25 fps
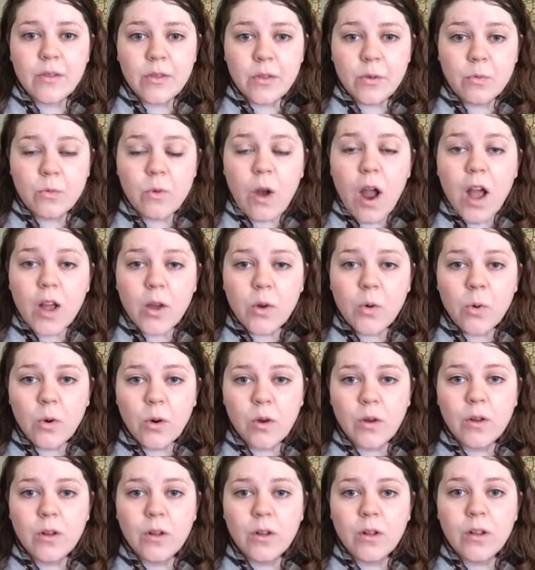
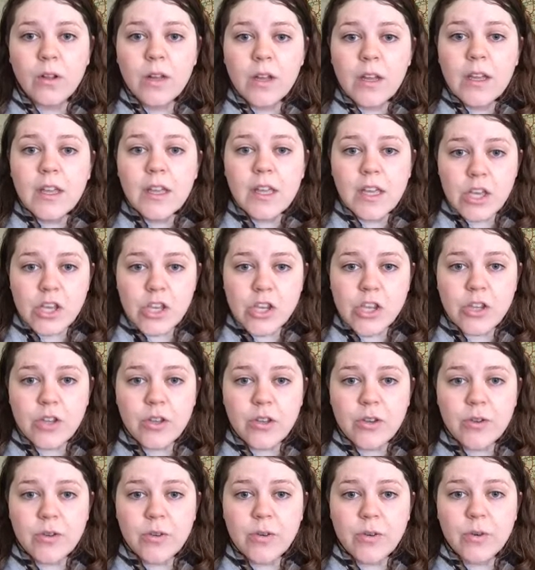Rockwool
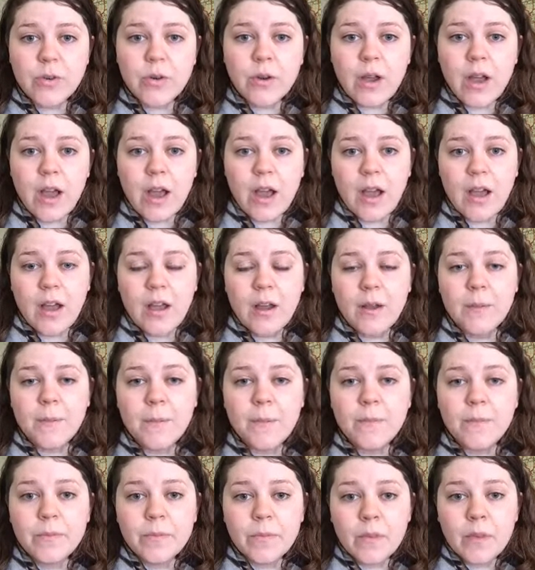issue
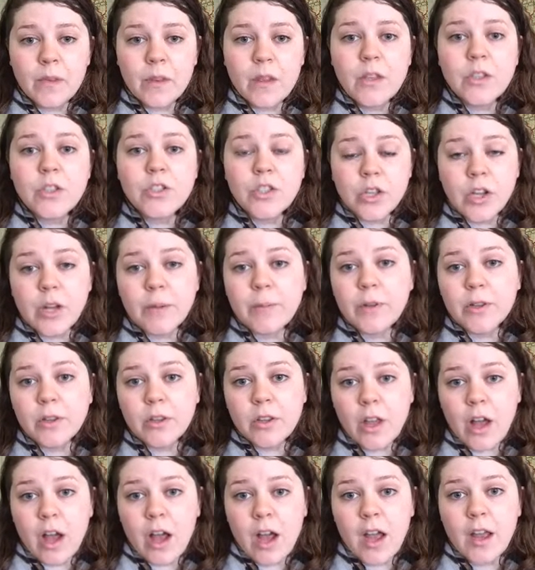took up a
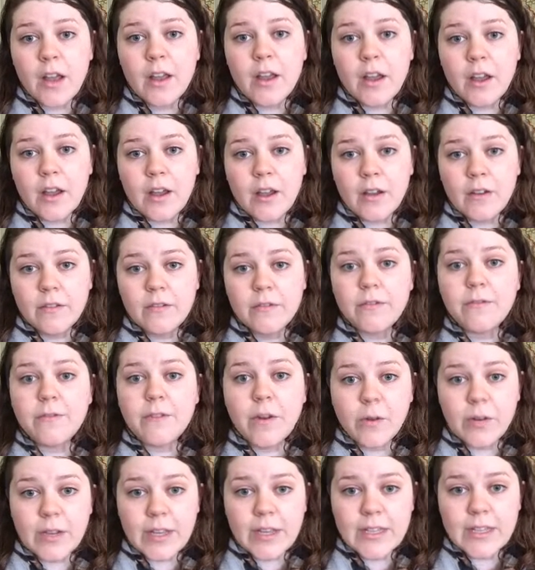lot of
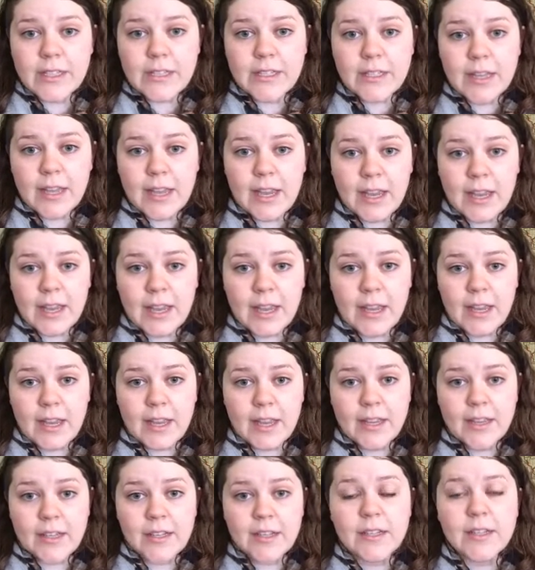focus
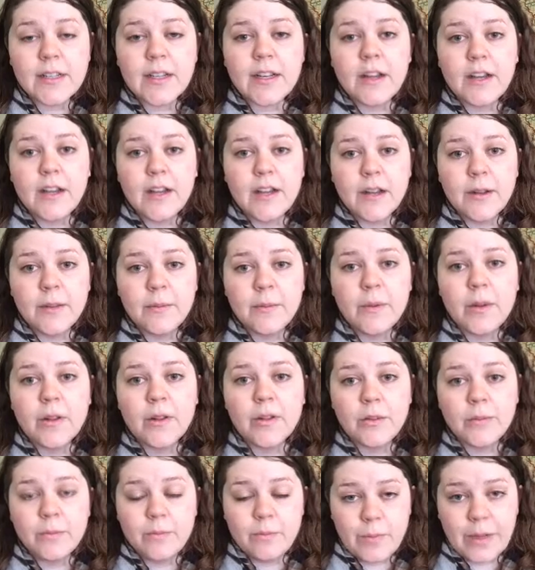and
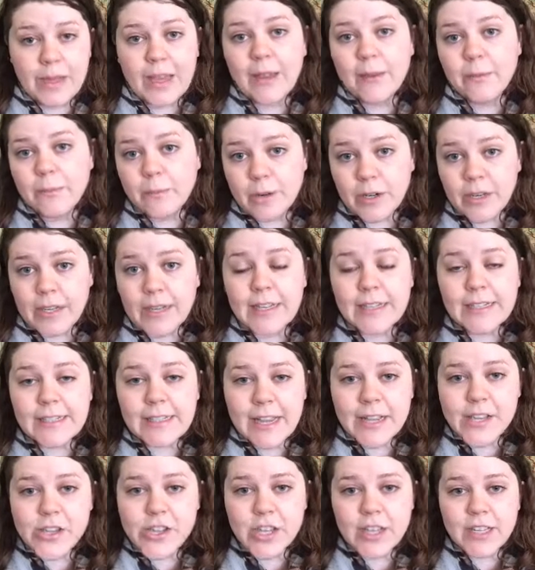became pretty
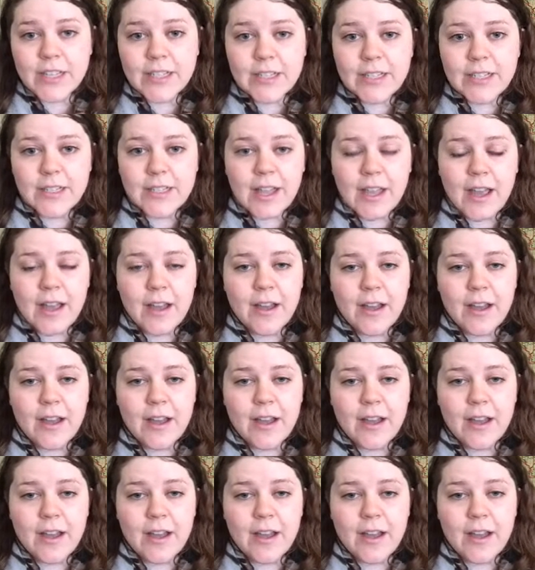contentious,